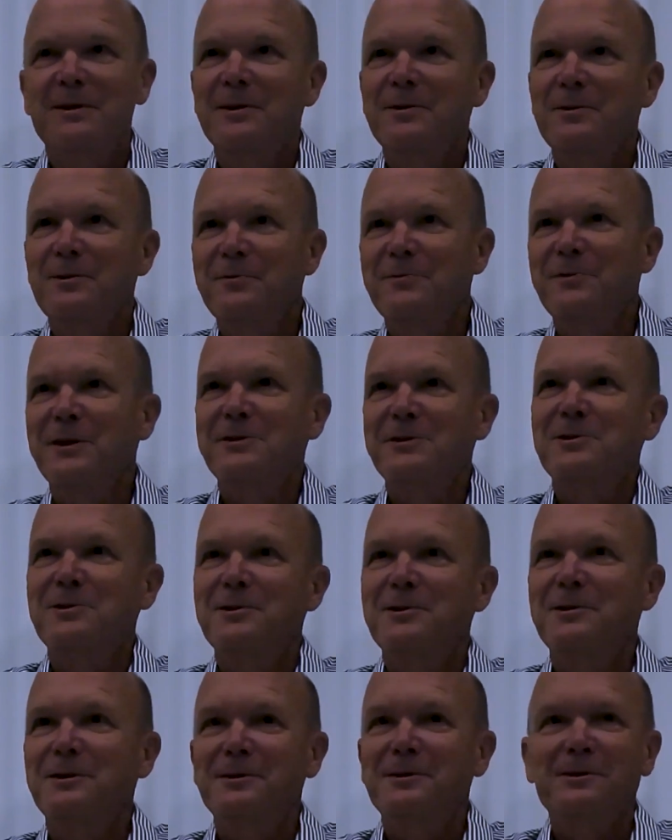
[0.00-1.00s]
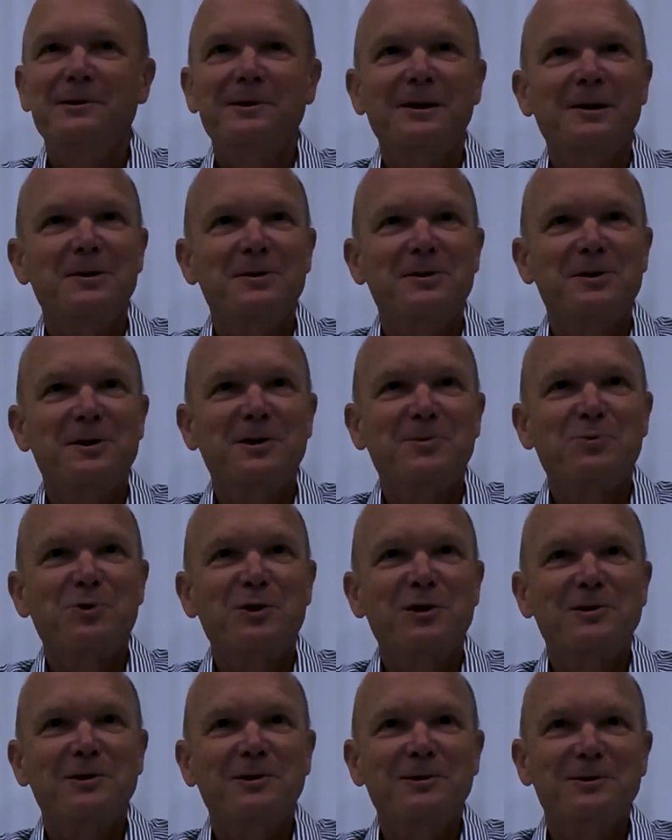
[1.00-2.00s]
I don't know if that's an English
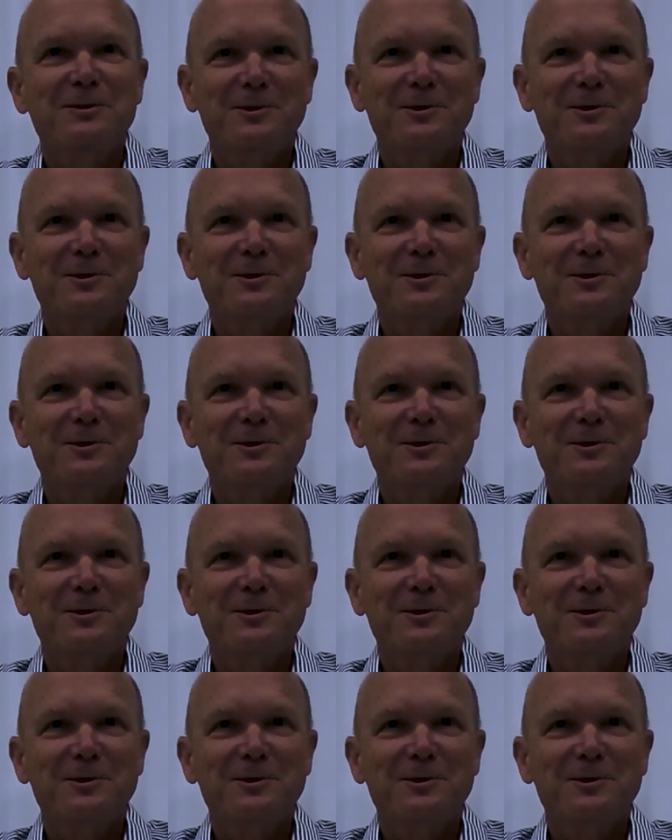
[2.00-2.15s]
expression.